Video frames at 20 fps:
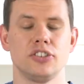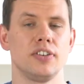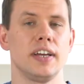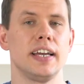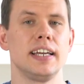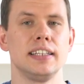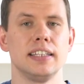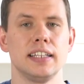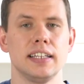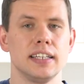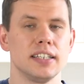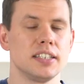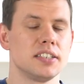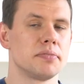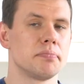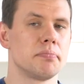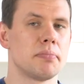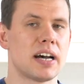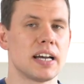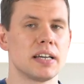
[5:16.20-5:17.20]

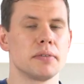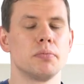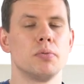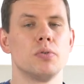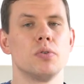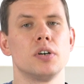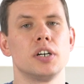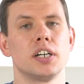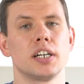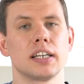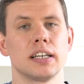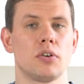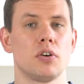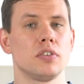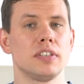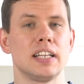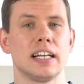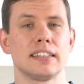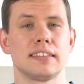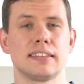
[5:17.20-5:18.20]
drainage, pipework.
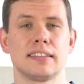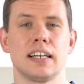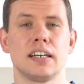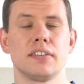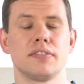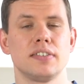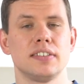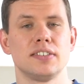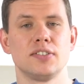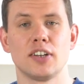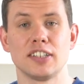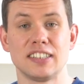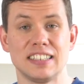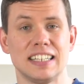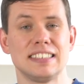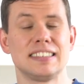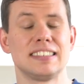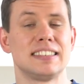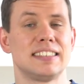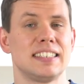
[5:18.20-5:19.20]
All that stuff is not
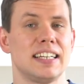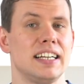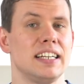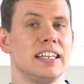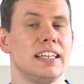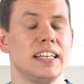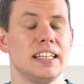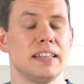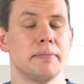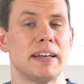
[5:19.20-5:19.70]
necessary in